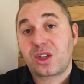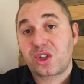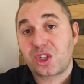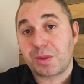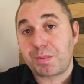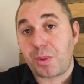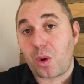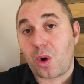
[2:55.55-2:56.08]
to
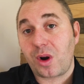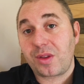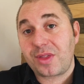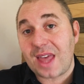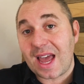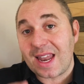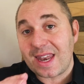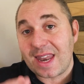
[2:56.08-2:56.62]

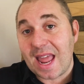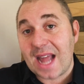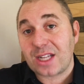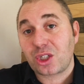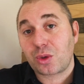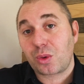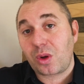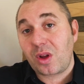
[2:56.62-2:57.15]
support that
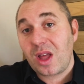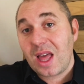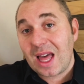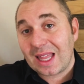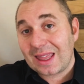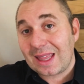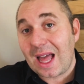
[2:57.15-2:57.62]
natural